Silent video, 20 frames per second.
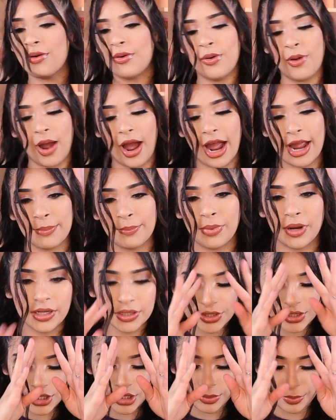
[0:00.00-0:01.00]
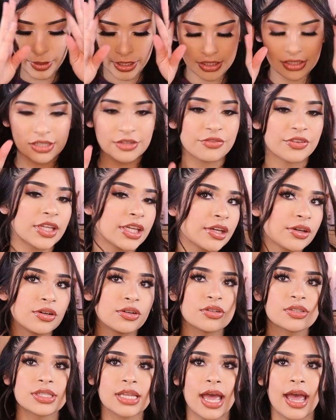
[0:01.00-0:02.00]
I bought 2 pairs of
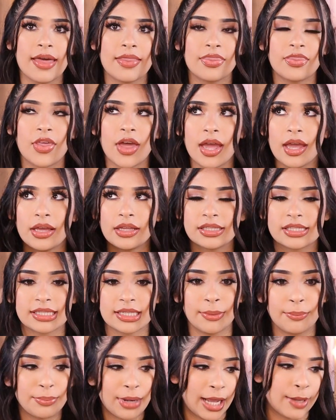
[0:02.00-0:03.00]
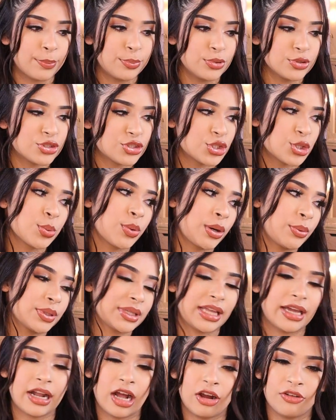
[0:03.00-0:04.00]
heels and then some black boots to wear
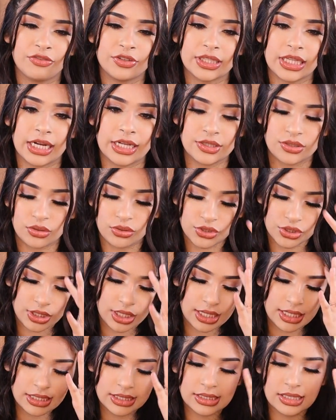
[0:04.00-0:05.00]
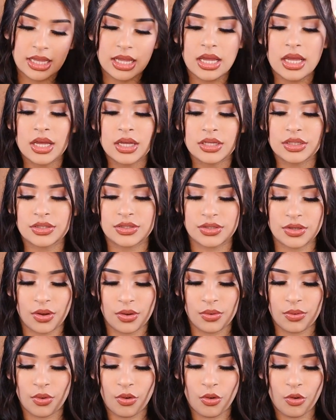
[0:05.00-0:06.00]
with that outfit that I told you guys.
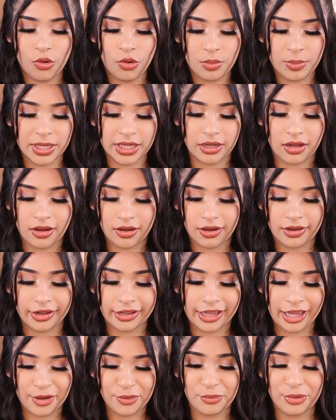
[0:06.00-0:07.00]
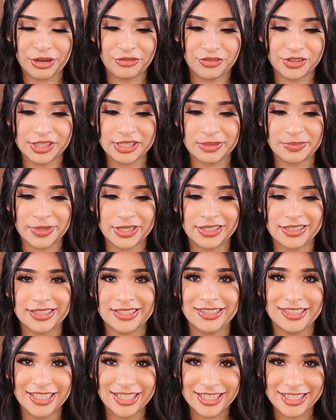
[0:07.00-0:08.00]
So, oh my god, I can't wait for these because
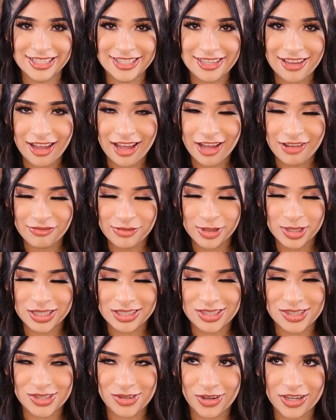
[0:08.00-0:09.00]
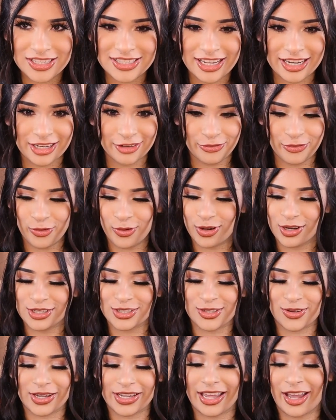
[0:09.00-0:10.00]
these I've been so excited for.
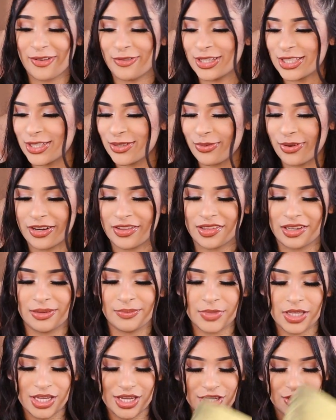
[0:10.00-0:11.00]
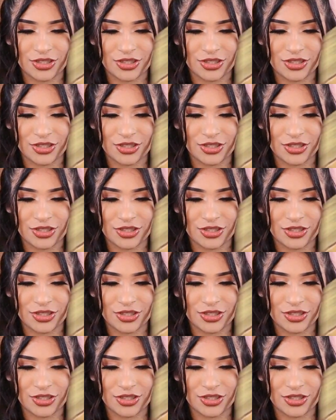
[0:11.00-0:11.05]
So I can't wait to wear them.